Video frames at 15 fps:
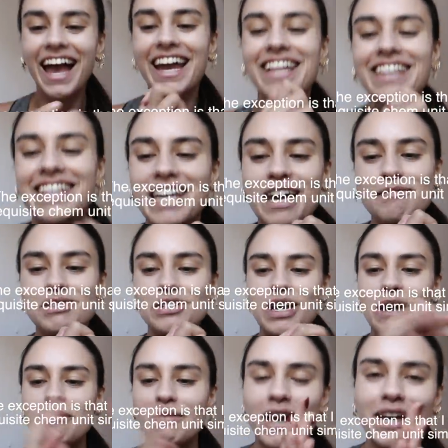in the
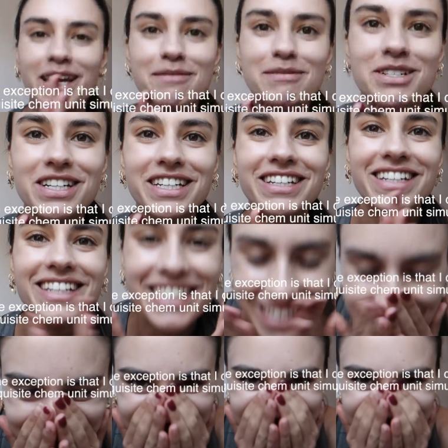chemistry and biochemistry units.